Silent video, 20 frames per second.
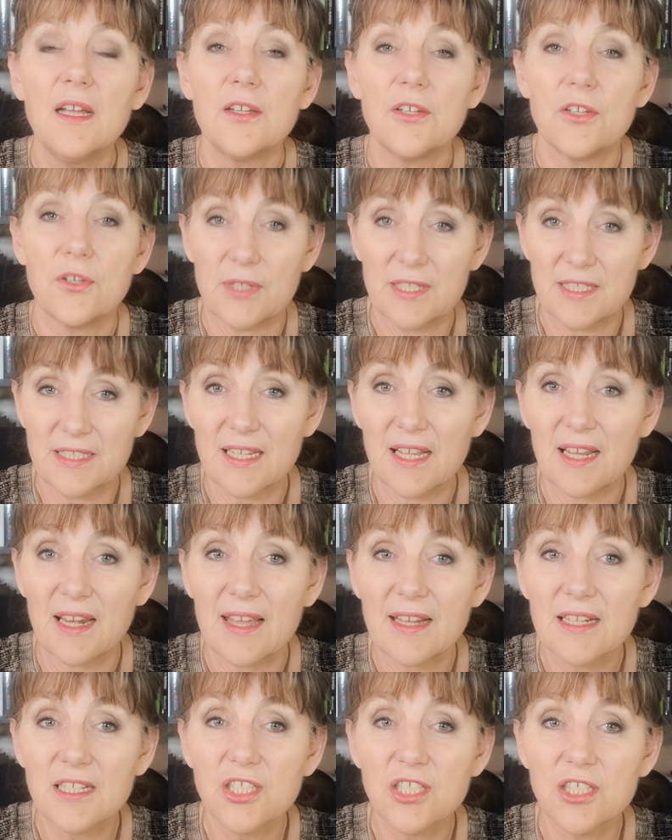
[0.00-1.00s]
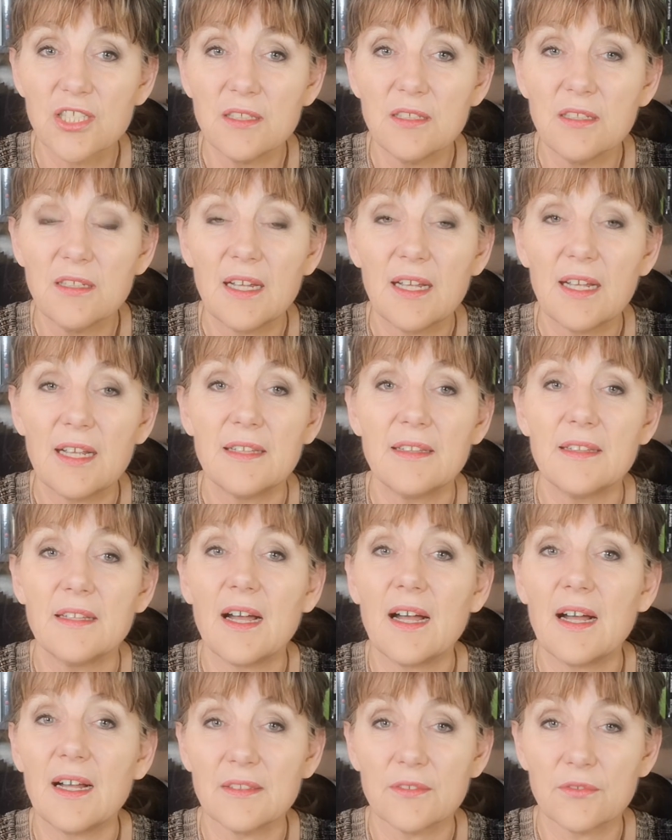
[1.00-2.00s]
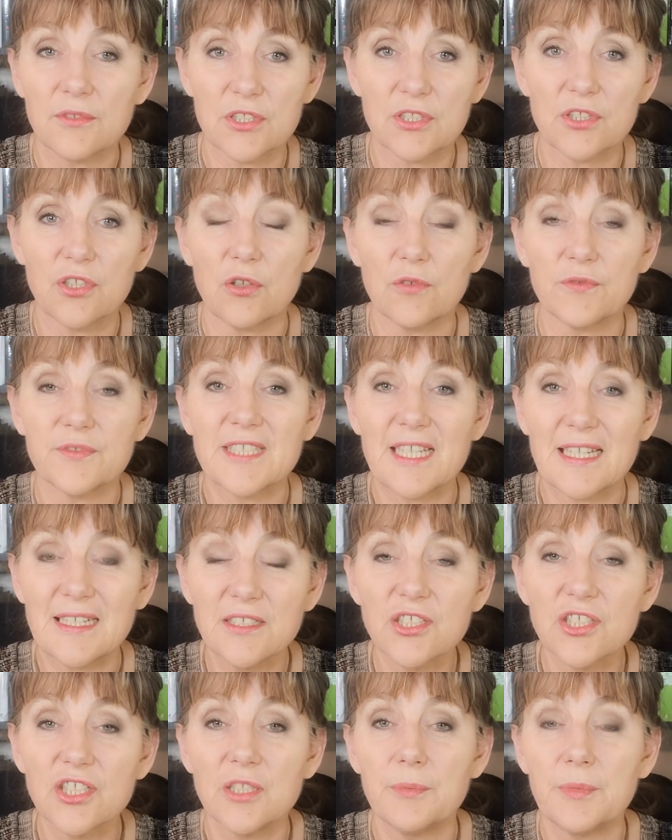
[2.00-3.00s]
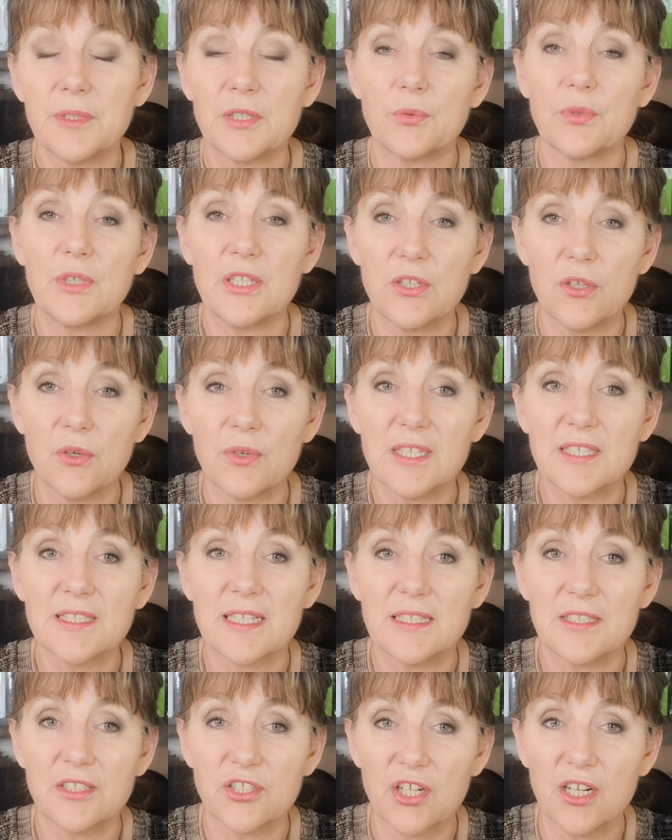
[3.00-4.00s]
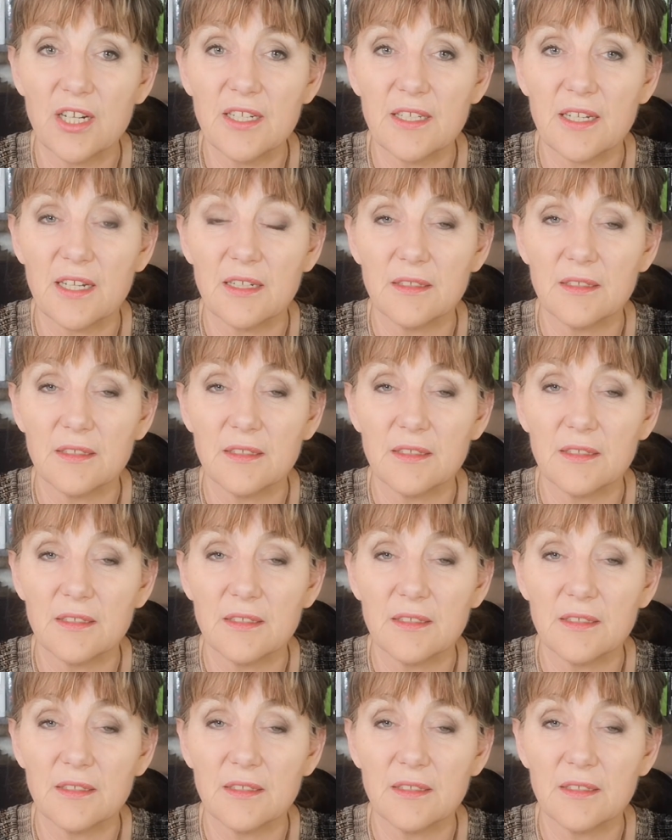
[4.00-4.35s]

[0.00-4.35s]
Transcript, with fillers: US election, and unresolved tension between US and China.